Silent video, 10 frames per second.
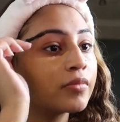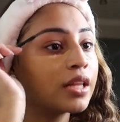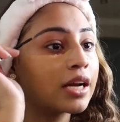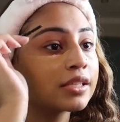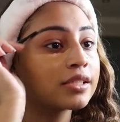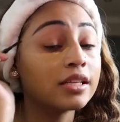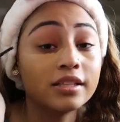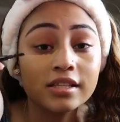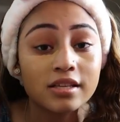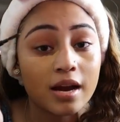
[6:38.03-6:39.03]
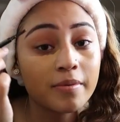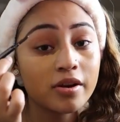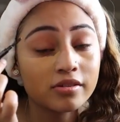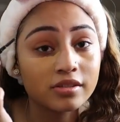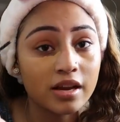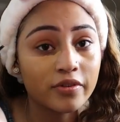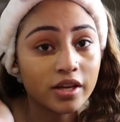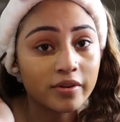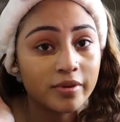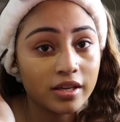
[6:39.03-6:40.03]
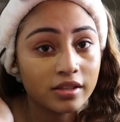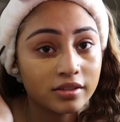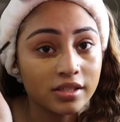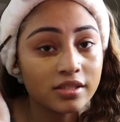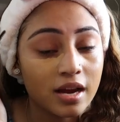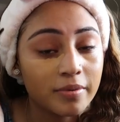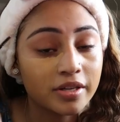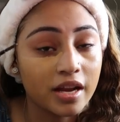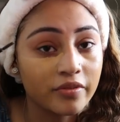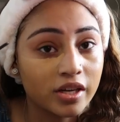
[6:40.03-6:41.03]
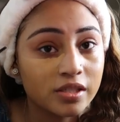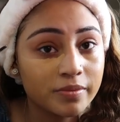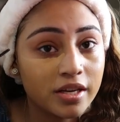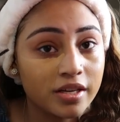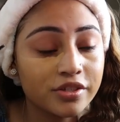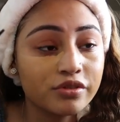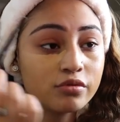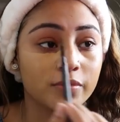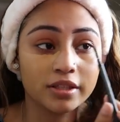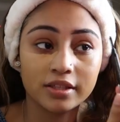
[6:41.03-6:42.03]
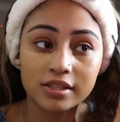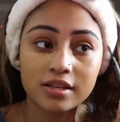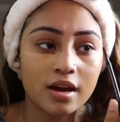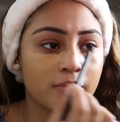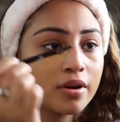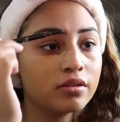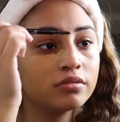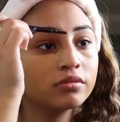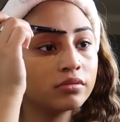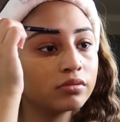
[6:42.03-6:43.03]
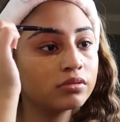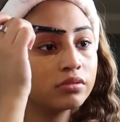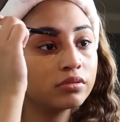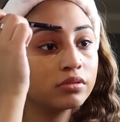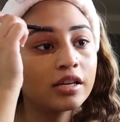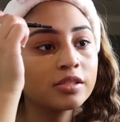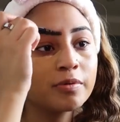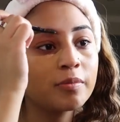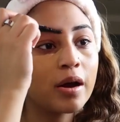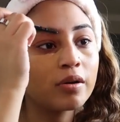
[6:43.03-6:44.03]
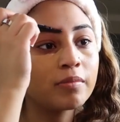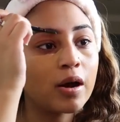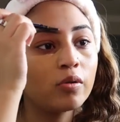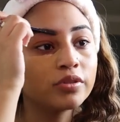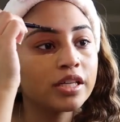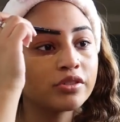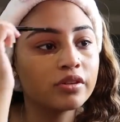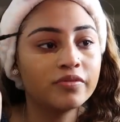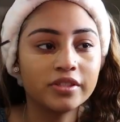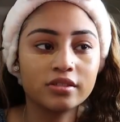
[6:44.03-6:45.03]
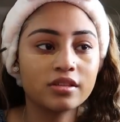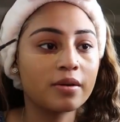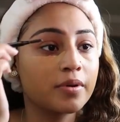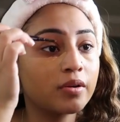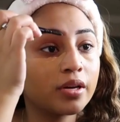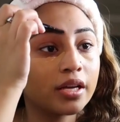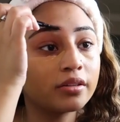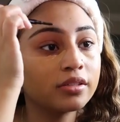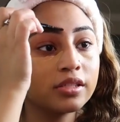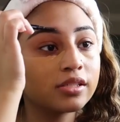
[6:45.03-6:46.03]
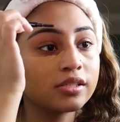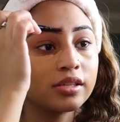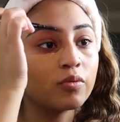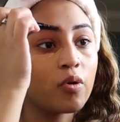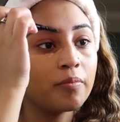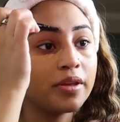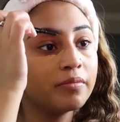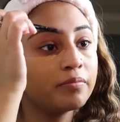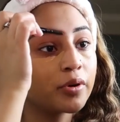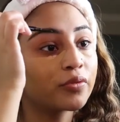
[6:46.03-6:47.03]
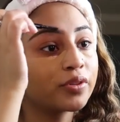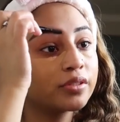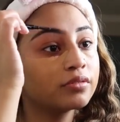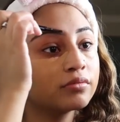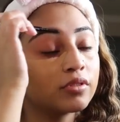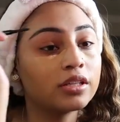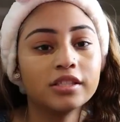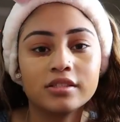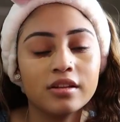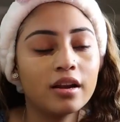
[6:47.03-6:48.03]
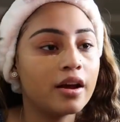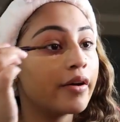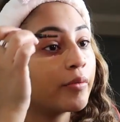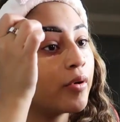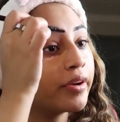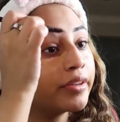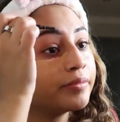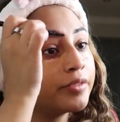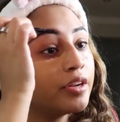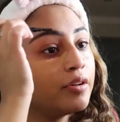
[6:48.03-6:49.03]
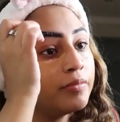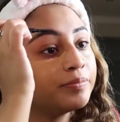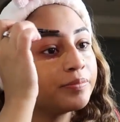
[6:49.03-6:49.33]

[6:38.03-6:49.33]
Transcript: Like I said, this eyebrow never gives me any issues, but this eyebrow, oof. I could spend my whole day trying to fix this eyebrow and it still won't be perfect, or at least not how I want it, you know.